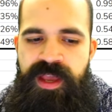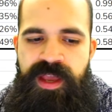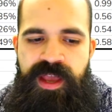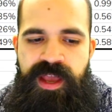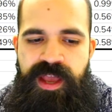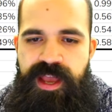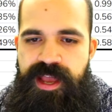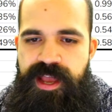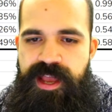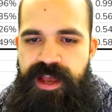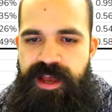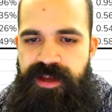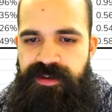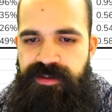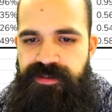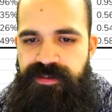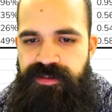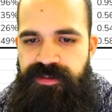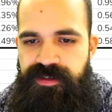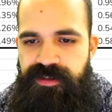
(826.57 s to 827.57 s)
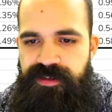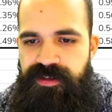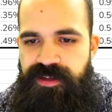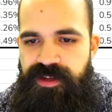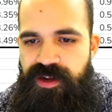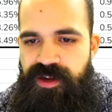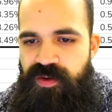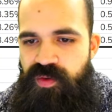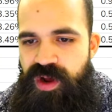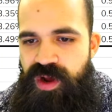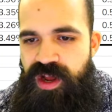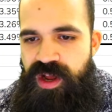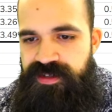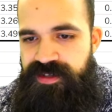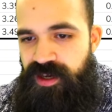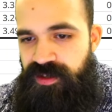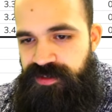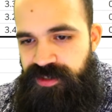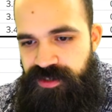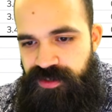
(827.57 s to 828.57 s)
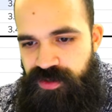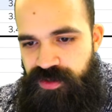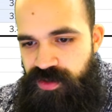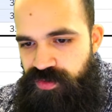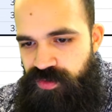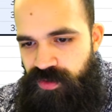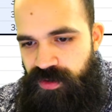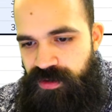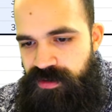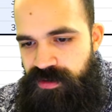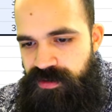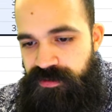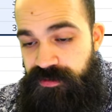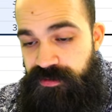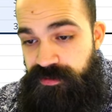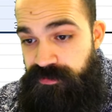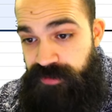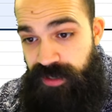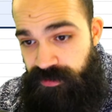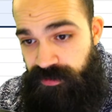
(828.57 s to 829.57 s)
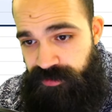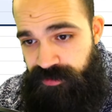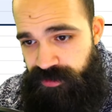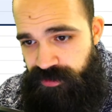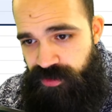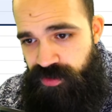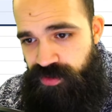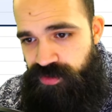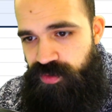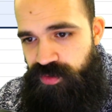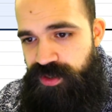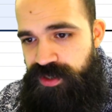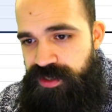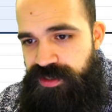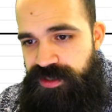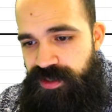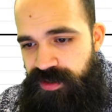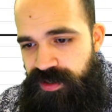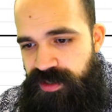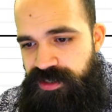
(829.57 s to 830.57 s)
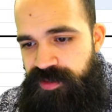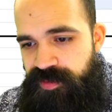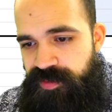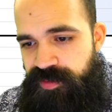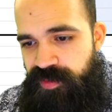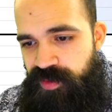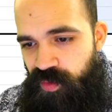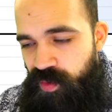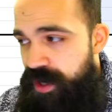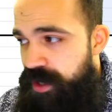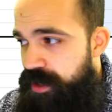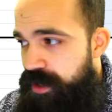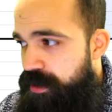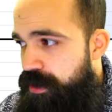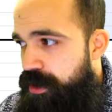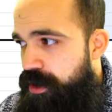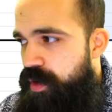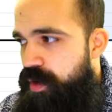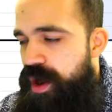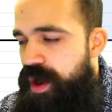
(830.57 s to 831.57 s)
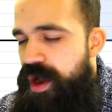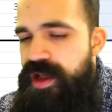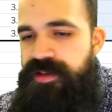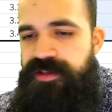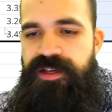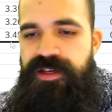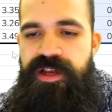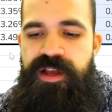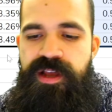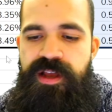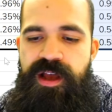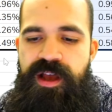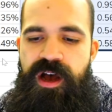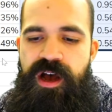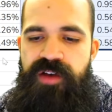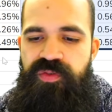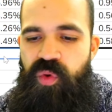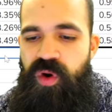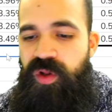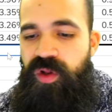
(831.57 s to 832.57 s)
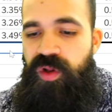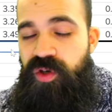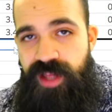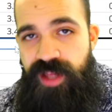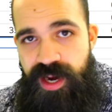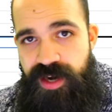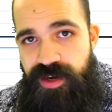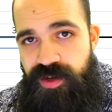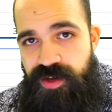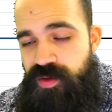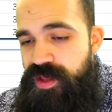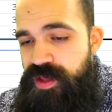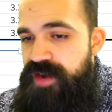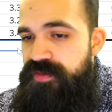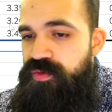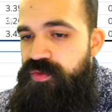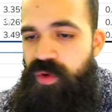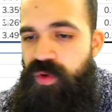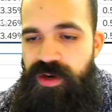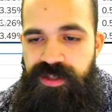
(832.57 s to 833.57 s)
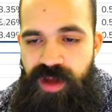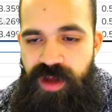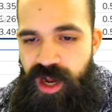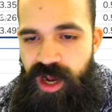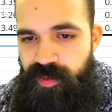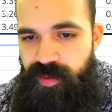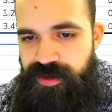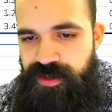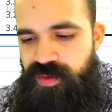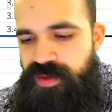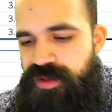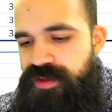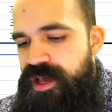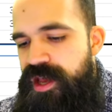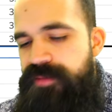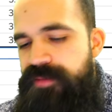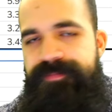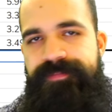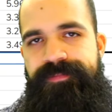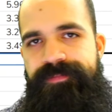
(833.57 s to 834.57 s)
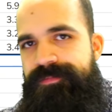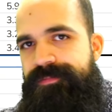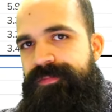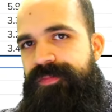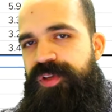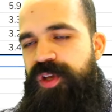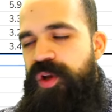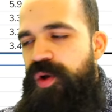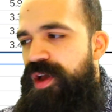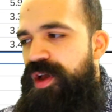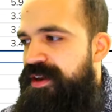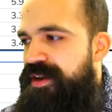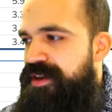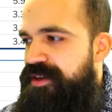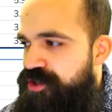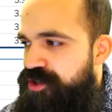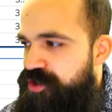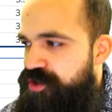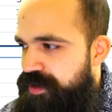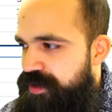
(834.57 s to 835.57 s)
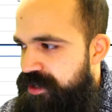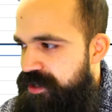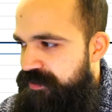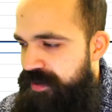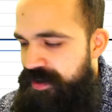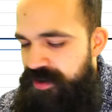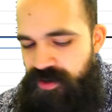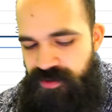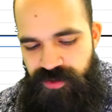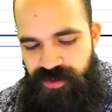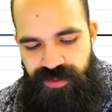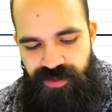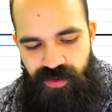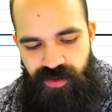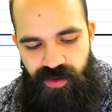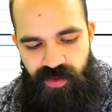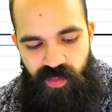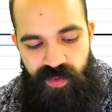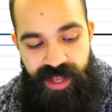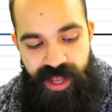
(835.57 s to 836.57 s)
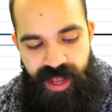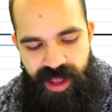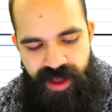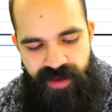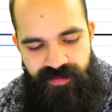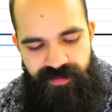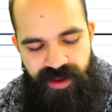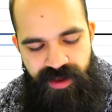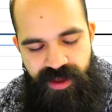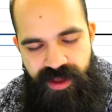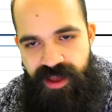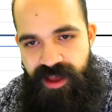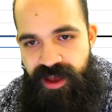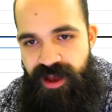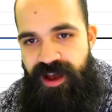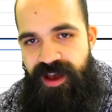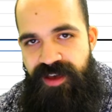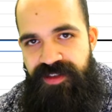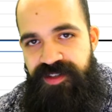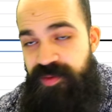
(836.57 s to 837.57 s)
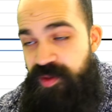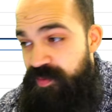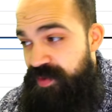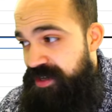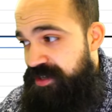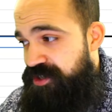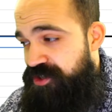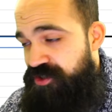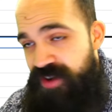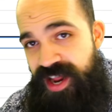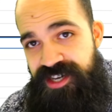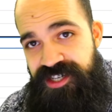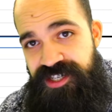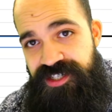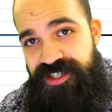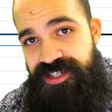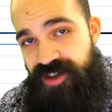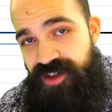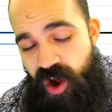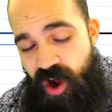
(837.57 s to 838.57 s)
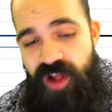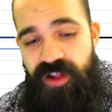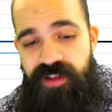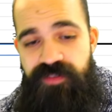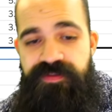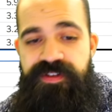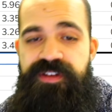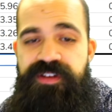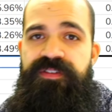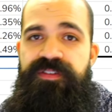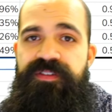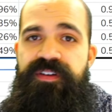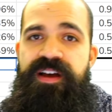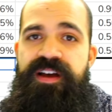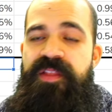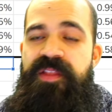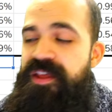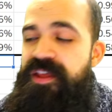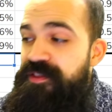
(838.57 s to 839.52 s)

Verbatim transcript: And you know, delta neutral, delta neutral, you still get some great ROIs. Uh, if you want to learn how to do that, if you want to talk about doing that, go ahead, join the DeFi Dojo Discord. We have uh, some of the best strategists in all of DeFi.